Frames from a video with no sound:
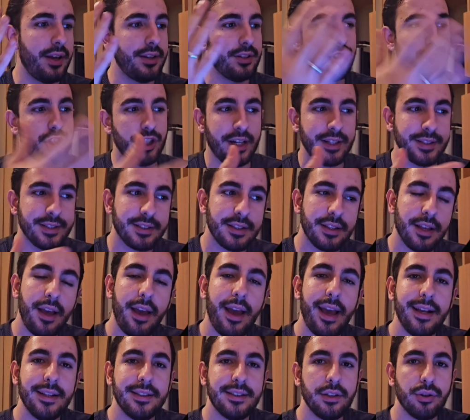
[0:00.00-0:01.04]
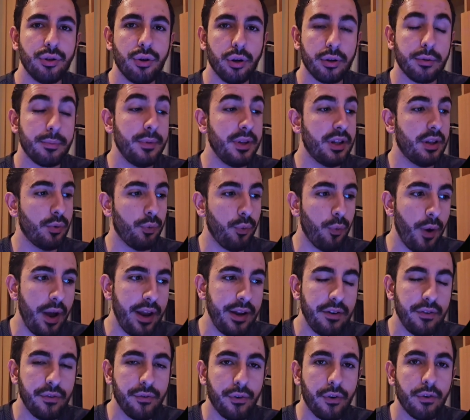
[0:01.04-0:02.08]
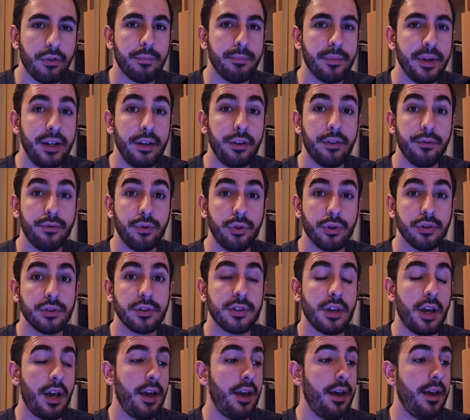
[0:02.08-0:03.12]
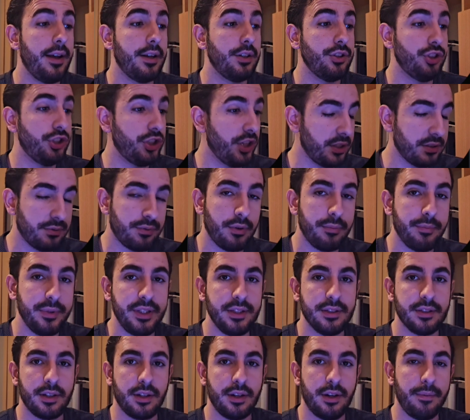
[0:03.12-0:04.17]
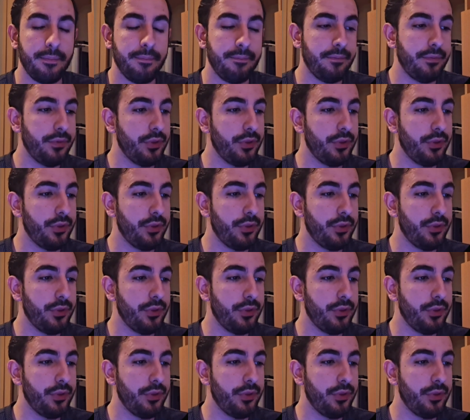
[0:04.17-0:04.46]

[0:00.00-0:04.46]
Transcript: just as it got me 24 million views just from Instagram,